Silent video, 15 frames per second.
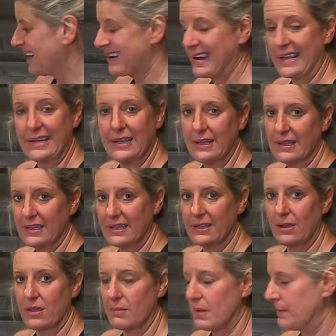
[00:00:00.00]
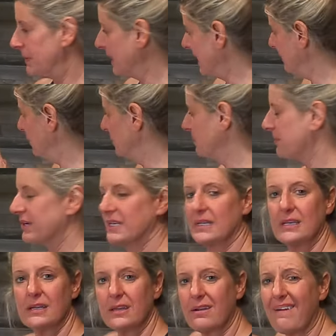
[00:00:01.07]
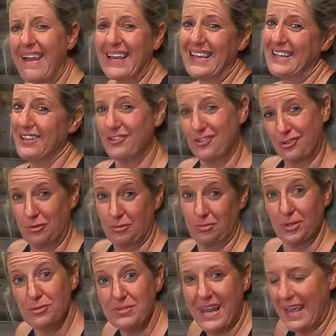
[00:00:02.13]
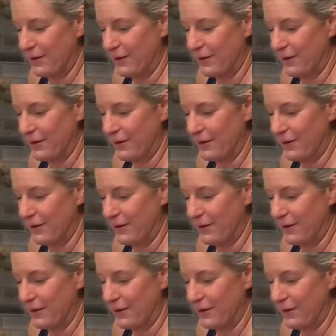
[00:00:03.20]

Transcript: All right, got to go get my plywood, bring it in here and get it screwed